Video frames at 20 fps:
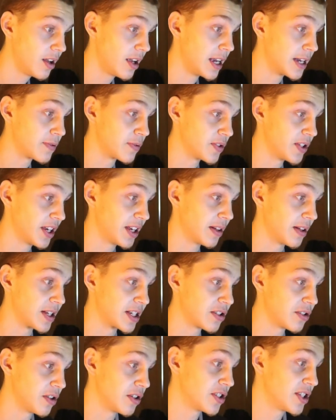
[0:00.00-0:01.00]
It's
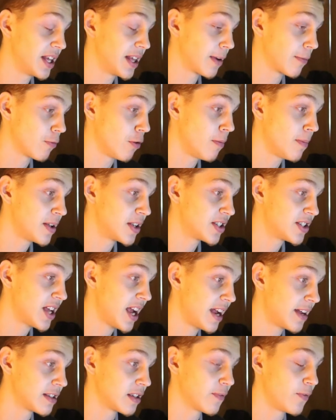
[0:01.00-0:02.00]
ridiculous. So they'll say that Romans
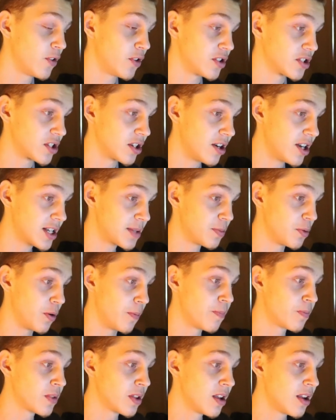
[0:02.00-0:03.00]
ten is a false
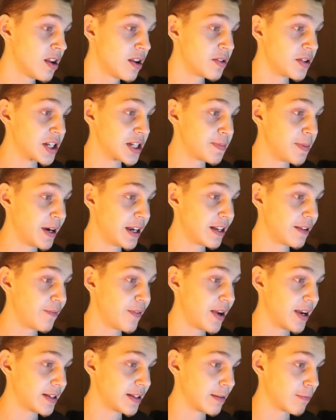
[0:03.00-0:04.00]
gospel, despite the
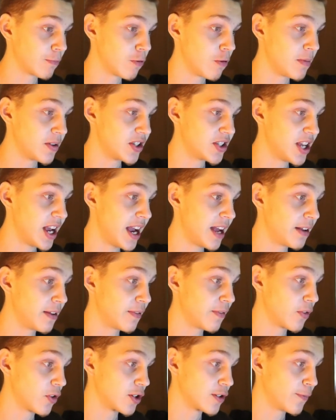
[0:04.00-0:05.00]
fact that Romans ten,
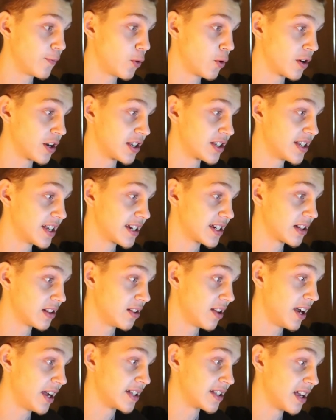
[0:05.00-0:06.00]
verse four to six,
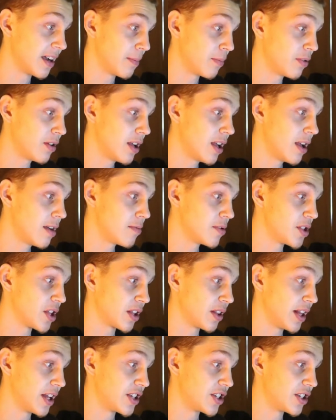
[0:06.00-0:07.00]
lines up with the
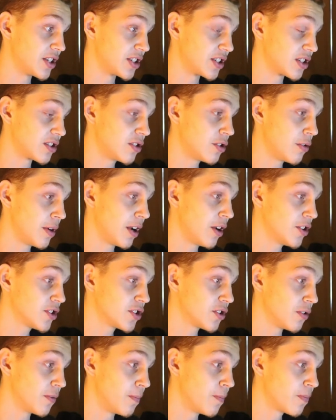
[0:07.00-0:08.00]
Galatians two, and
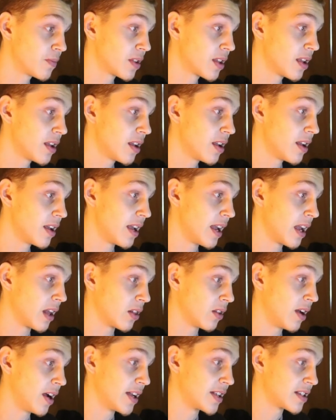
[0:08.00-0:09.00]
also it
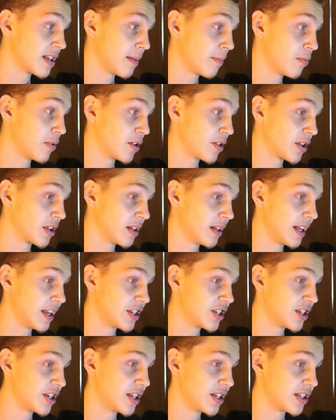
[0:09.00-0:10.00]
lines up with
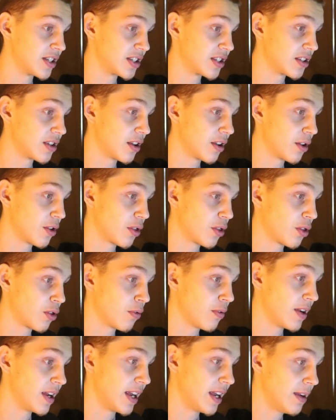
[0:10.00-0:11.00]
Galatians
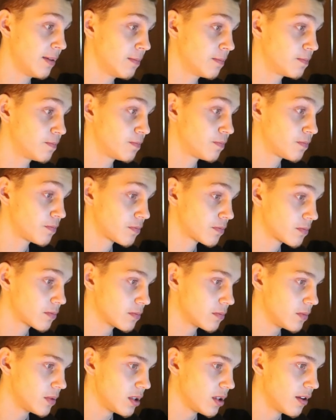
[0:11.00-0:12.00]
three,
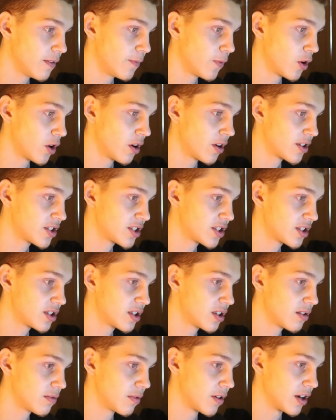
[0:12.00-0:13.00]
verse,
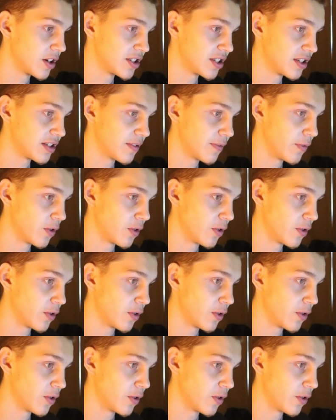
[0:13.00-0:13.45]
where is it?